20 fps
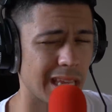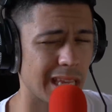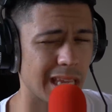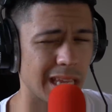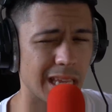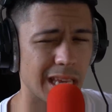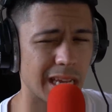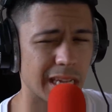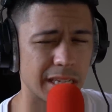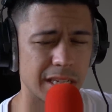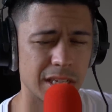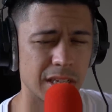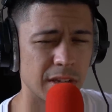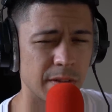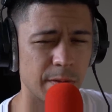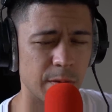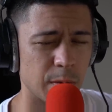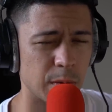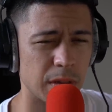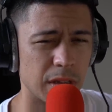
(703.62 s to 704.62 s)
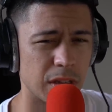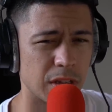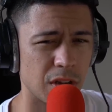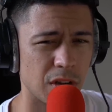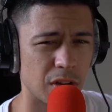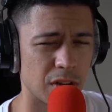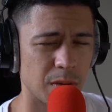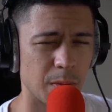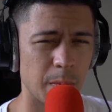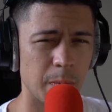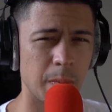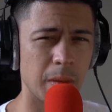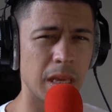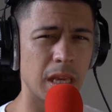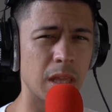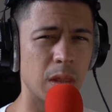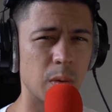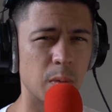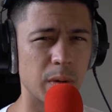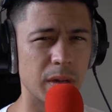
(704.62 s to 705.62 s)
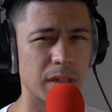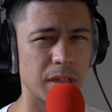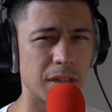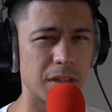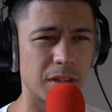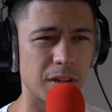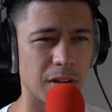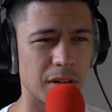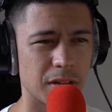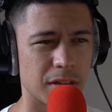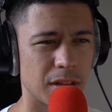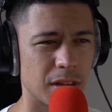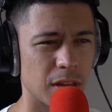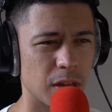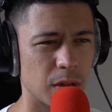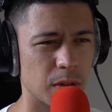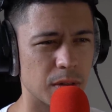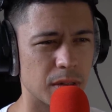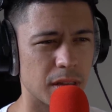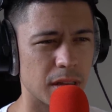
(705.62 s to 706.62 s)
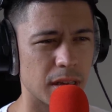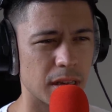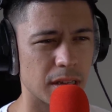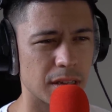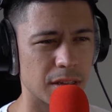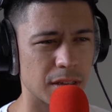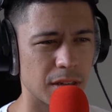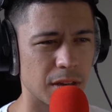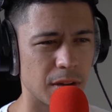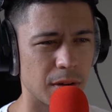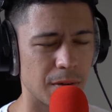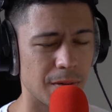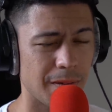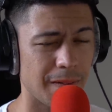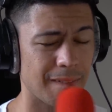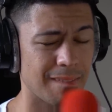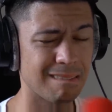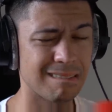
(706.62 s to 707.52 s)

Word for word: Yeah, she doesn't even really talk to me the way she talks to those things, so.